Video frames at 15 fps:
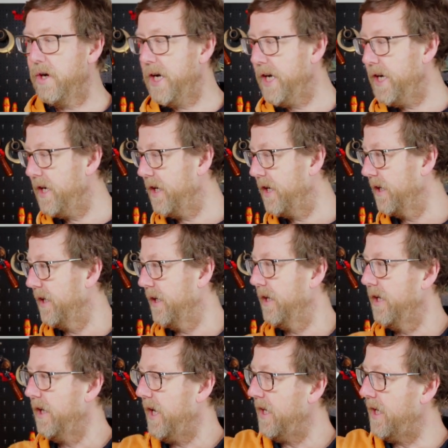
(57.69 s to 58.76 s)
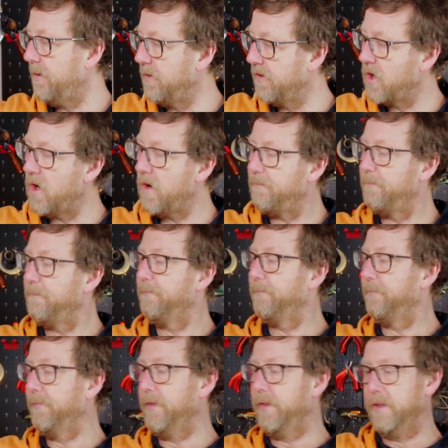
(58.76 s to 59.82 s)
And then we've got
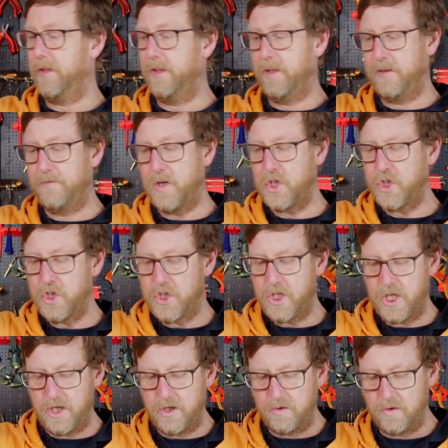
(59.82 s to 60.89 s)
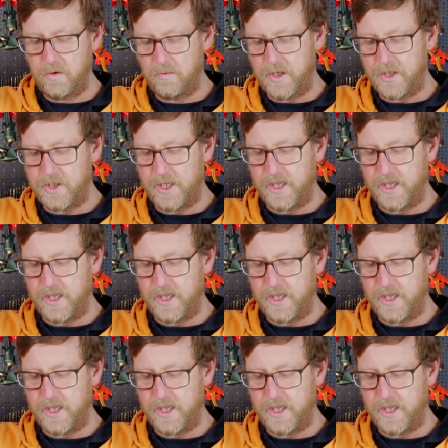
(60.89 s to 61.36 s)
the version 2, which